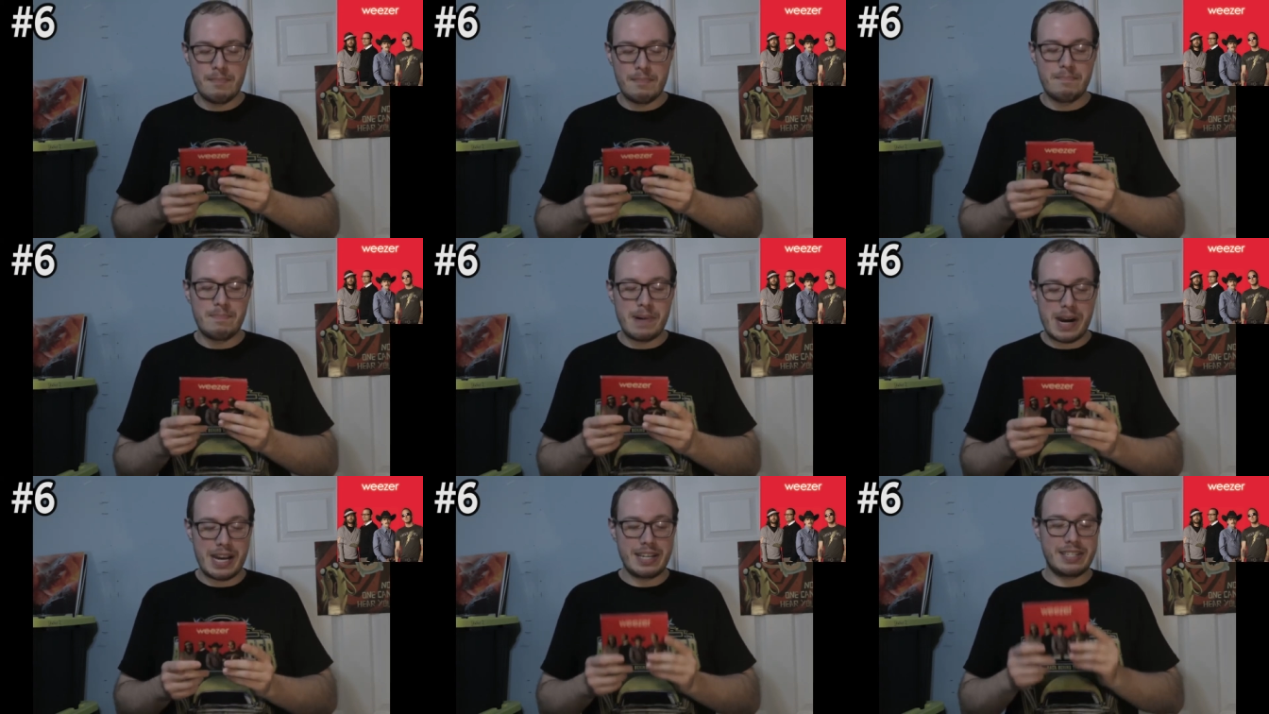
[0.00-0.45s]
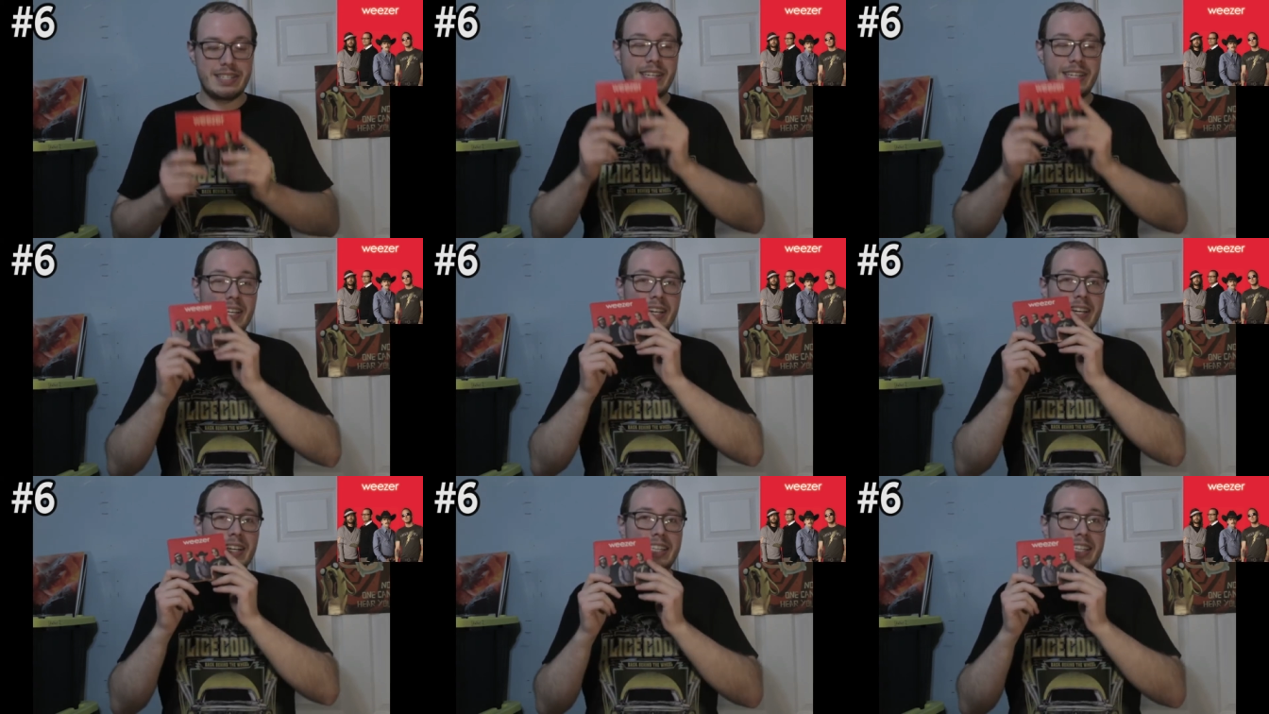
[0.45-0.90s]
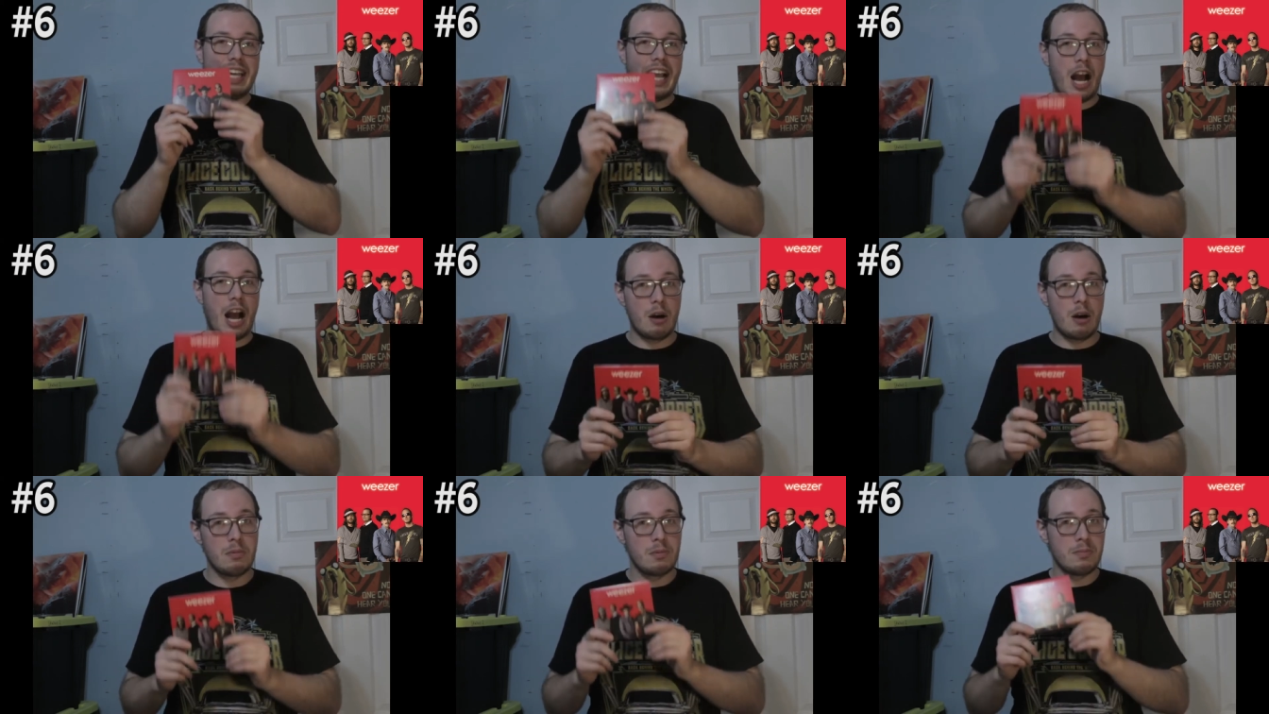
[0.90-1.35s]
But the
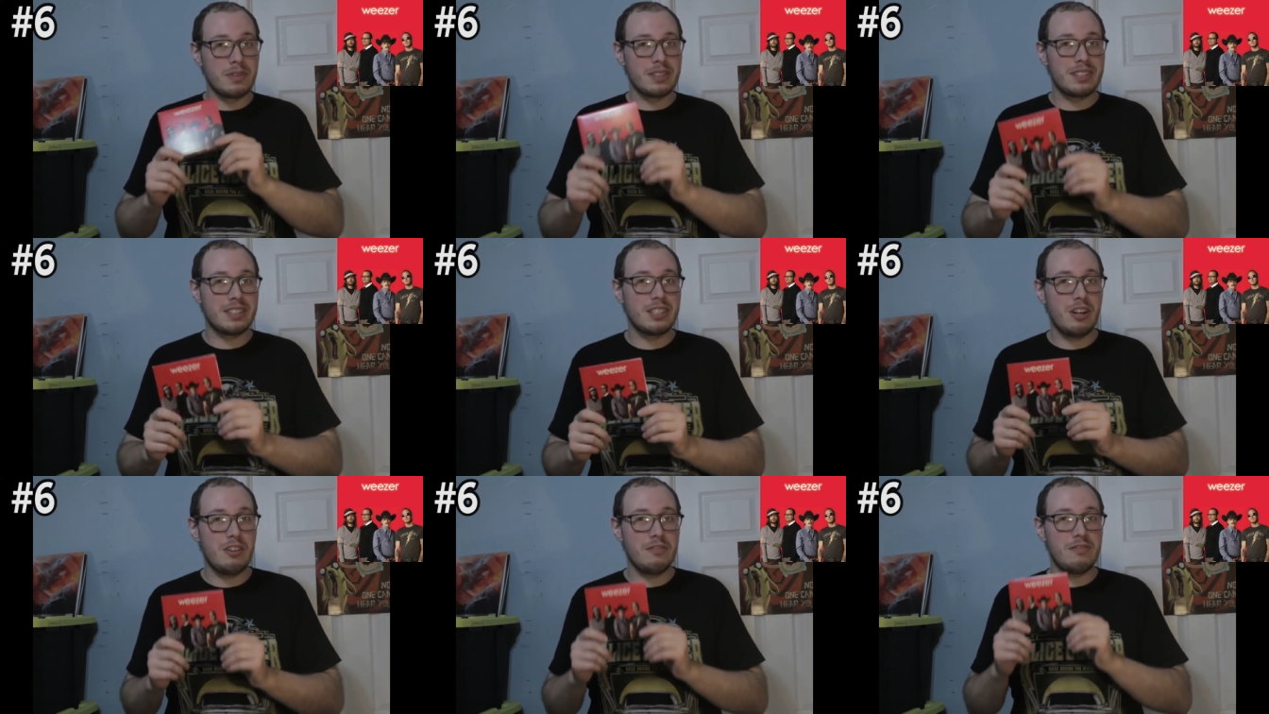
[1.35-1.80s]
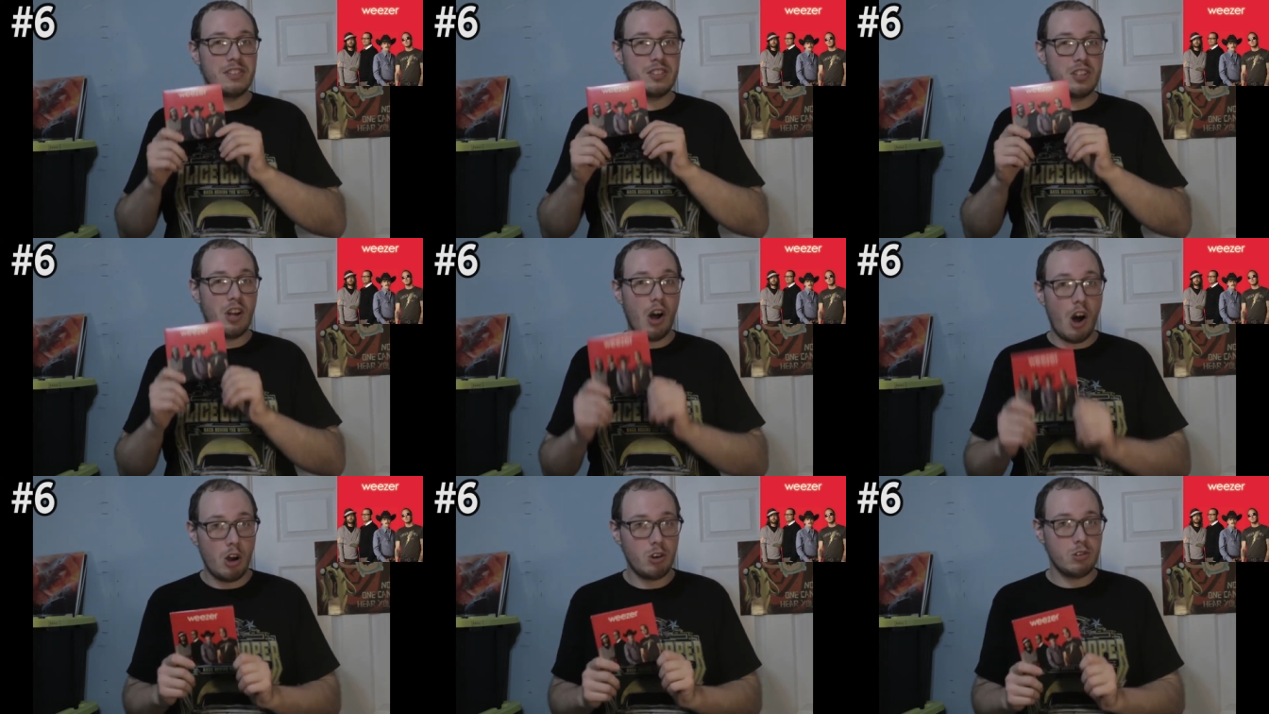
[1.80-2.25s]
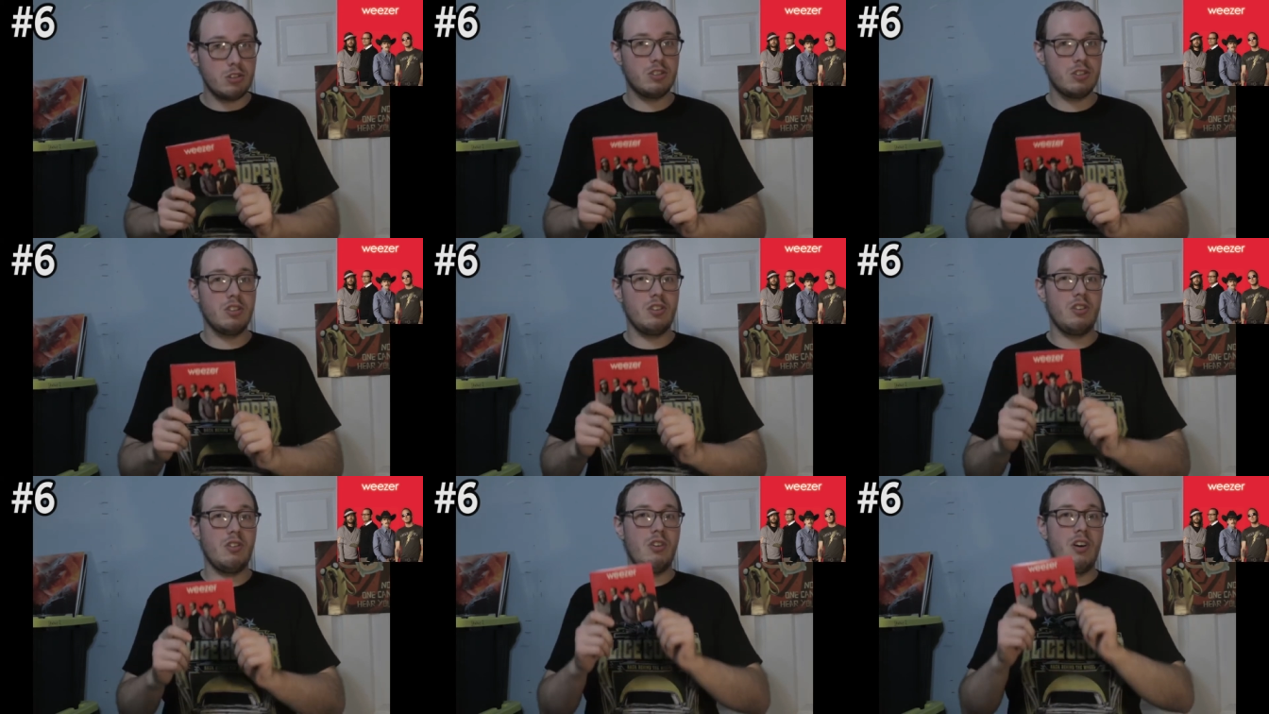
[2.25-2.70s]
album itself is
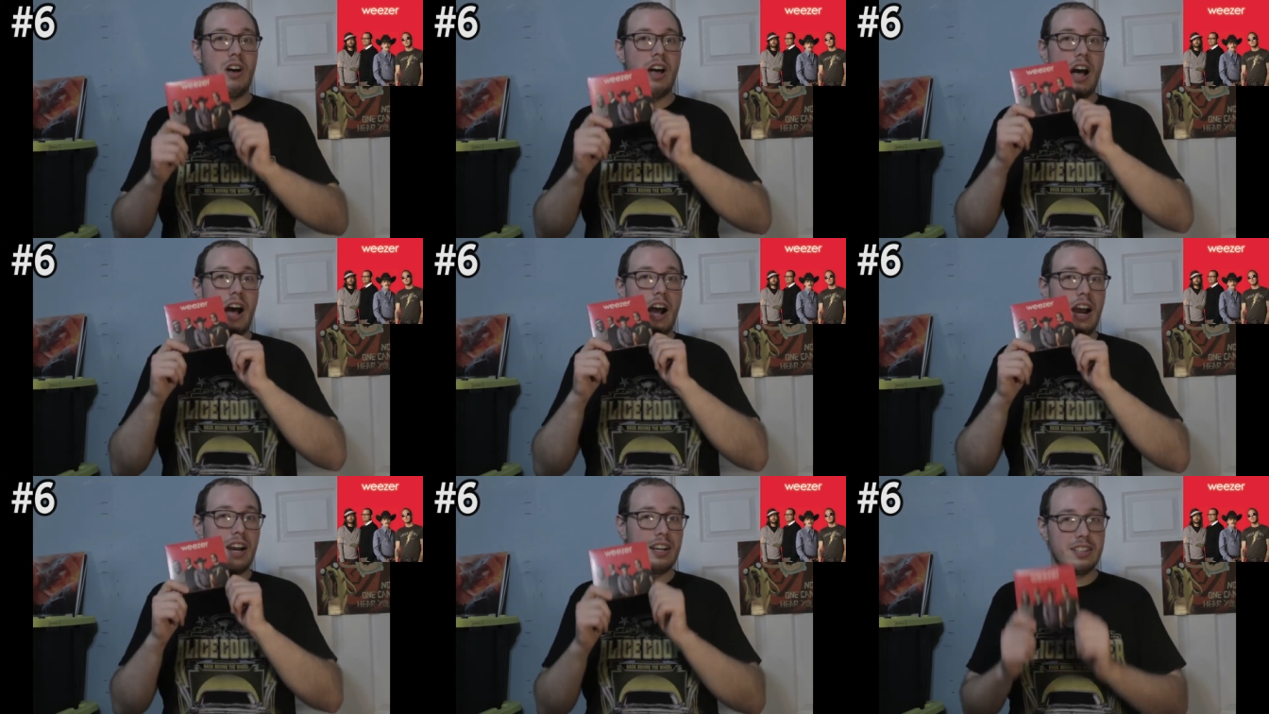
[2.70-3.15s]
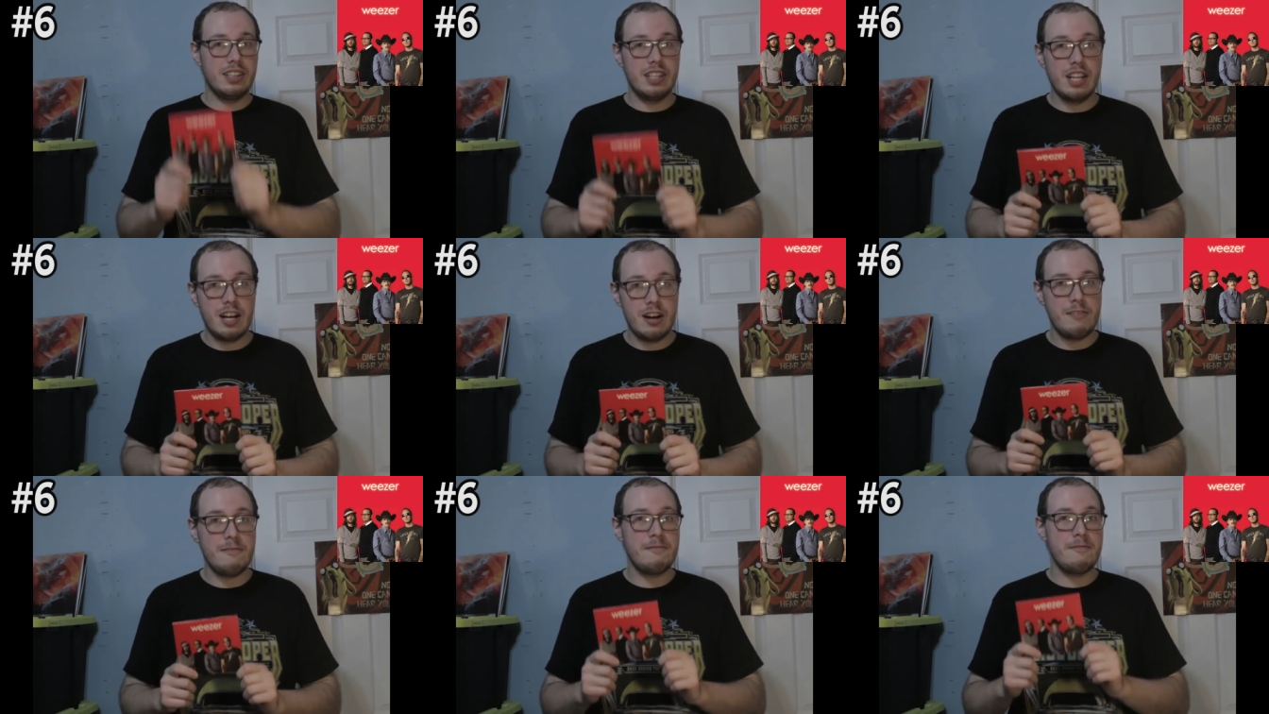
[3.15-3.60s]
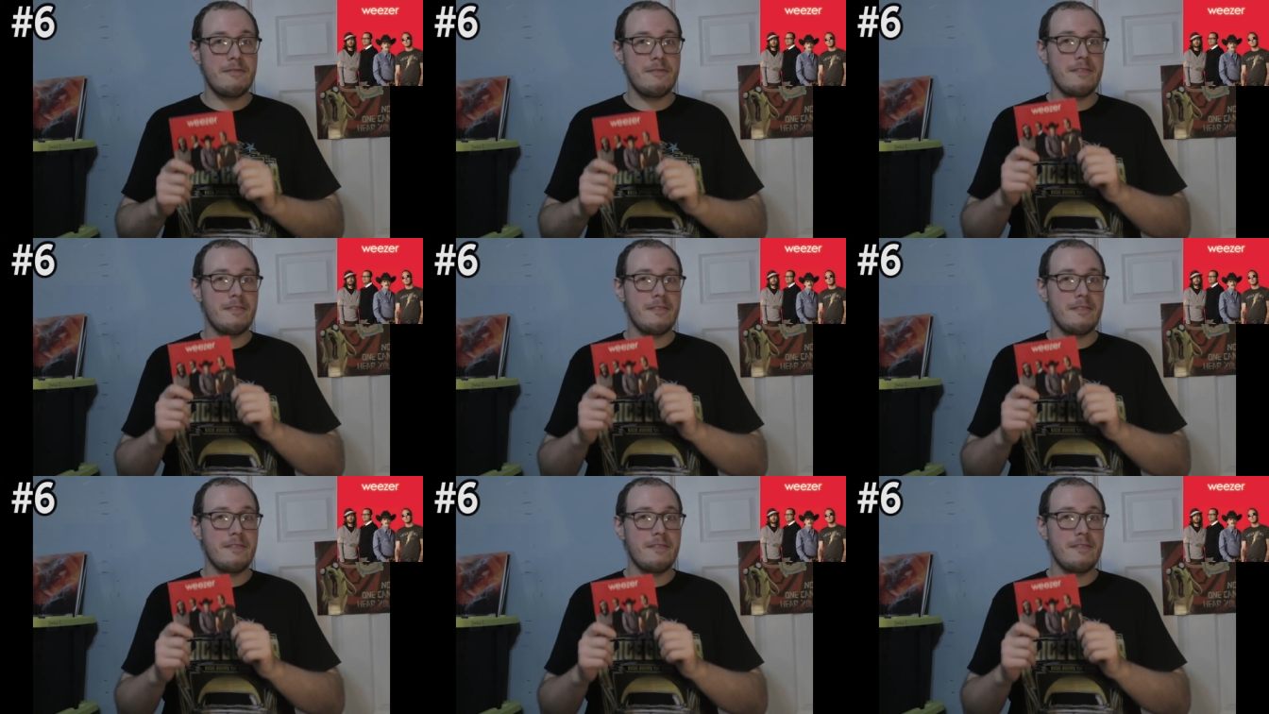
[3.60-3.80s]
also I love.